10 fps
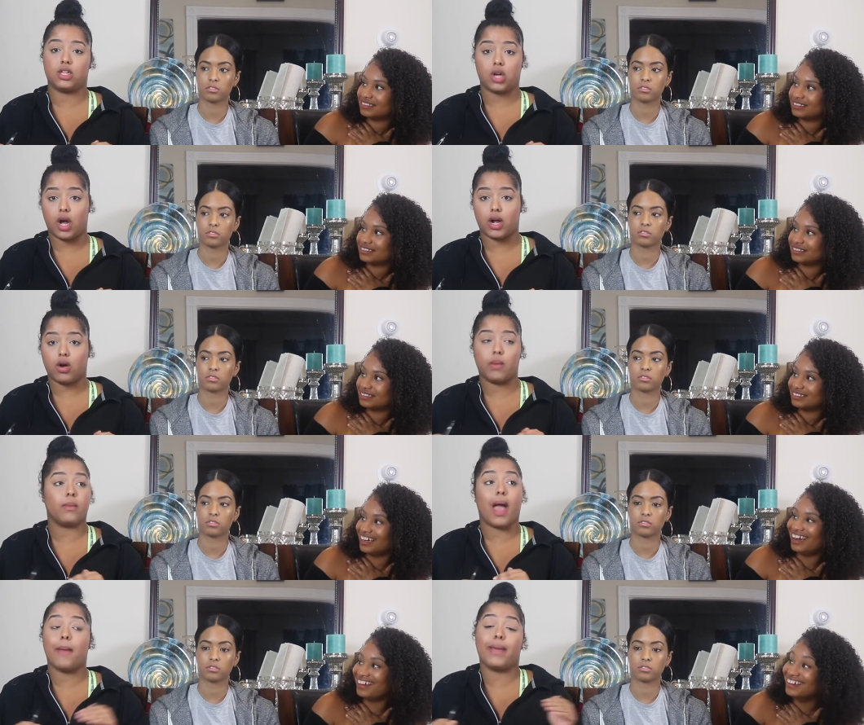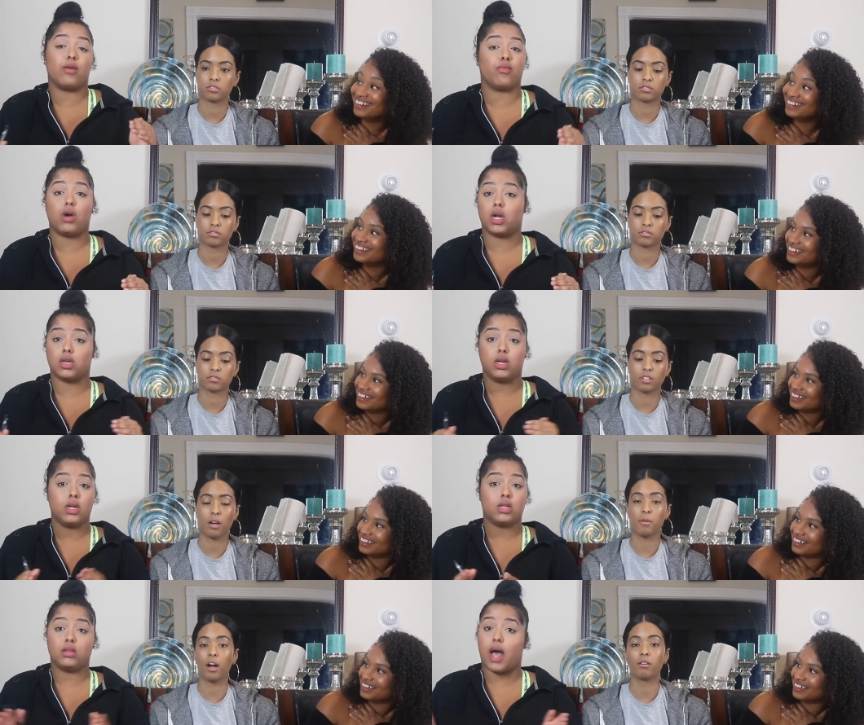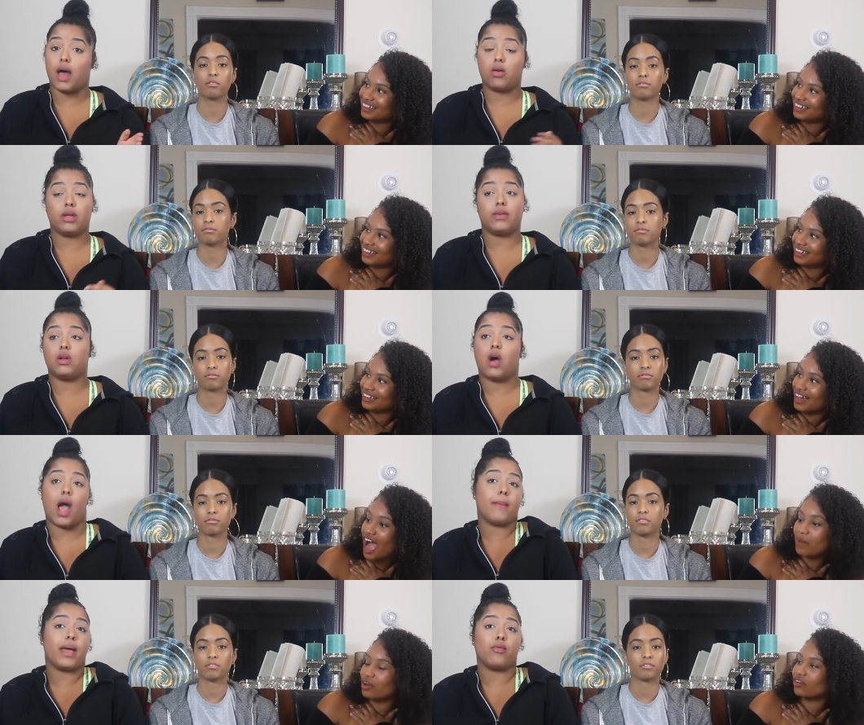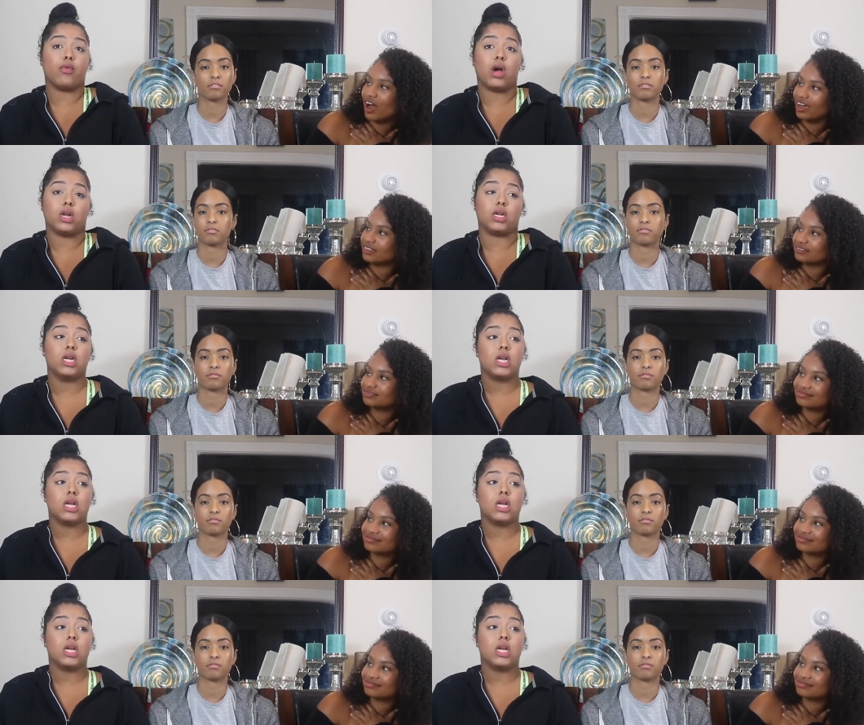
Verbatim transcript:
Speaker 1: the dark. Or I might run. I'm out. I don't even know. I might run.